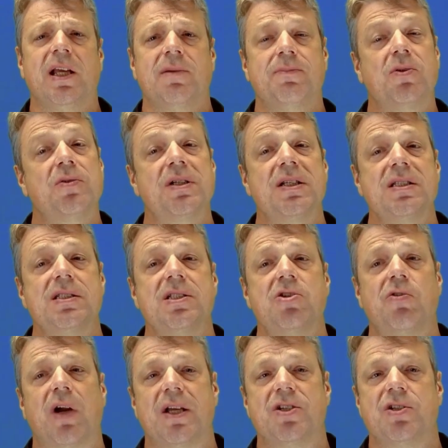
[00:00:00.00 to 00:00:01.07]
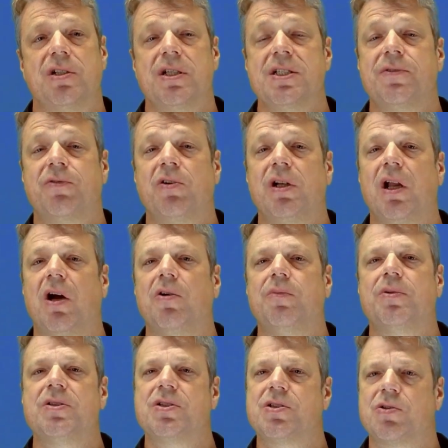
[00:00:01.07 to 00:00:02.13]
an important consideration is for an
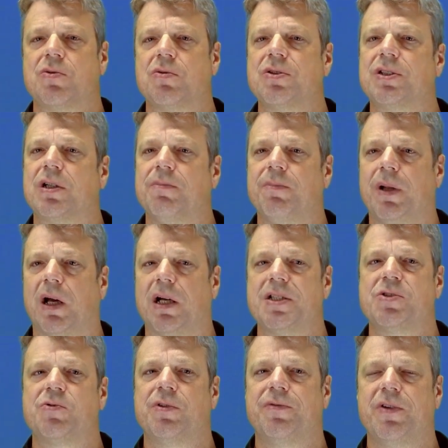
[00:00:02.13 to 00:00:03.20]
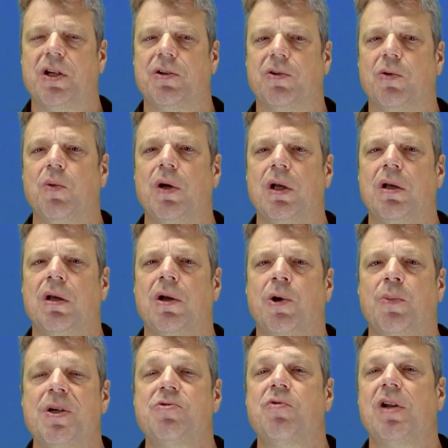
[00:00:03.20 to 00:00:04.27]
open source compliance review,
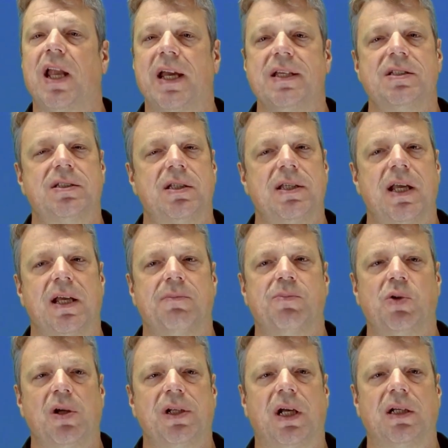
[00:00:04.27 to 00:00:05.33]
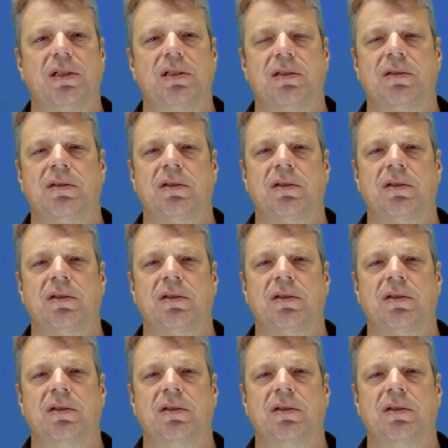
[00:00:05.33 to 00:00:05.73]
which relates to the end product,